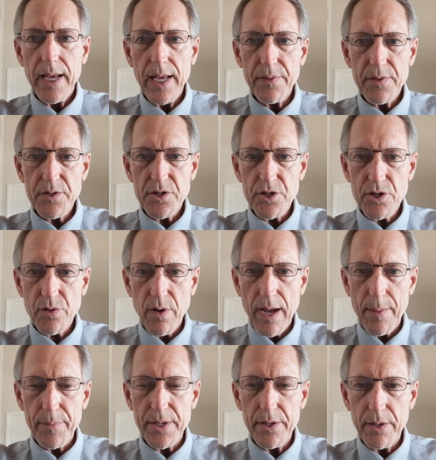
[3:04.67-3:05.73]
Hit the
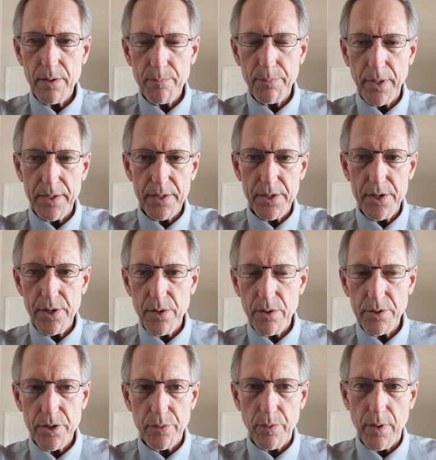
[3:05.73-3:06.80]
subscribe button
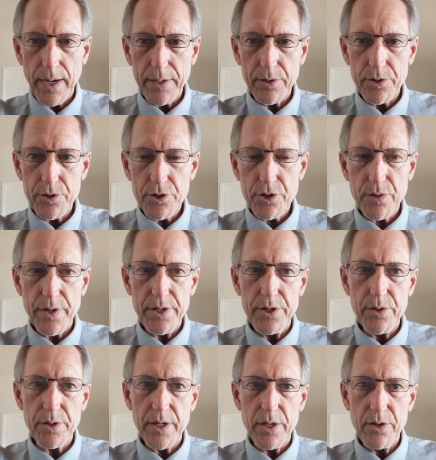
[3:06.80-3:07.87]
here to the right of your screen.
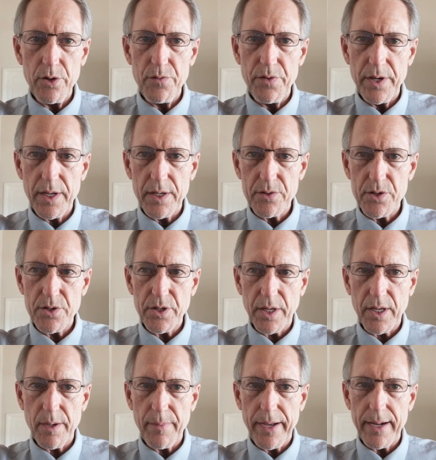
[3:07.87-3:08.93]
You'll get new videos as they
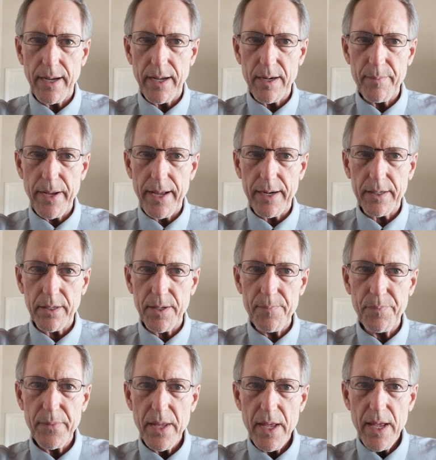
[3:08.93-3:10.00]
come out automatically.
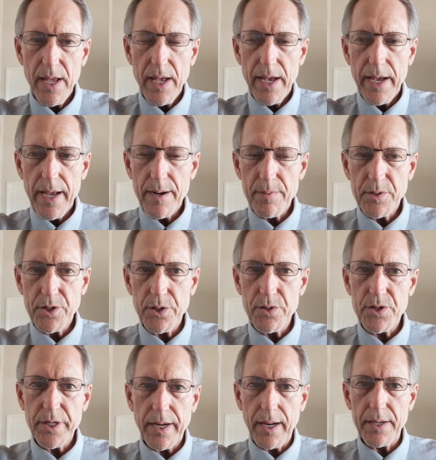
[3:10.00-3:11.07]
And number two
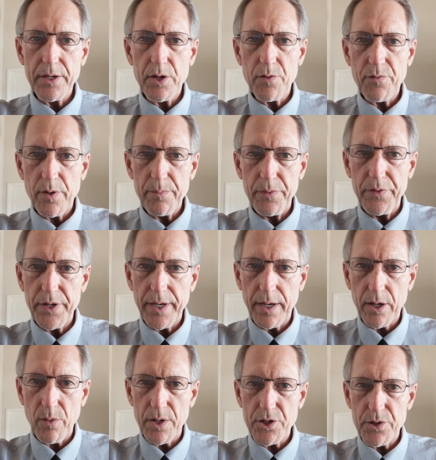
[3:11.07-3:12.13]
is I'd like to hear from you. If you got a
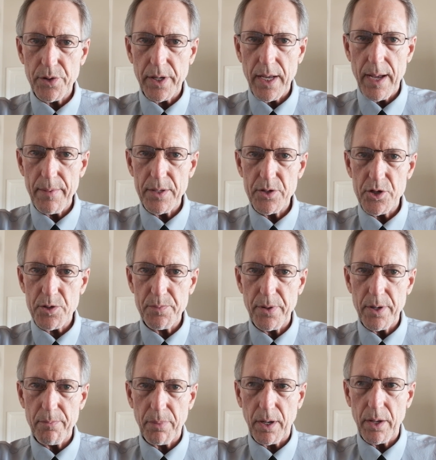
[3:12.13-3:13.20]
question or comment, just
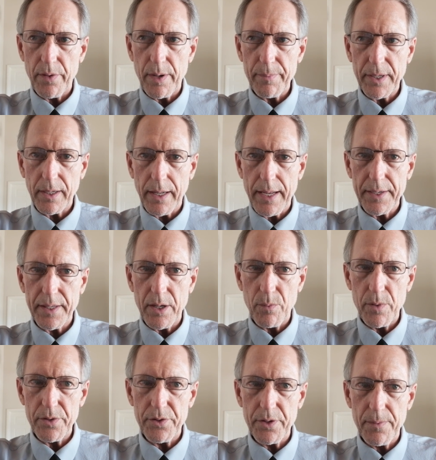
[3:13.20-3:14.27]
put it below and I'll be glad to get
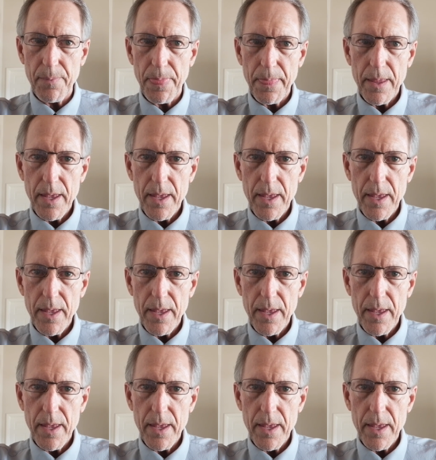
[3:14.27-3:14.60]
with you.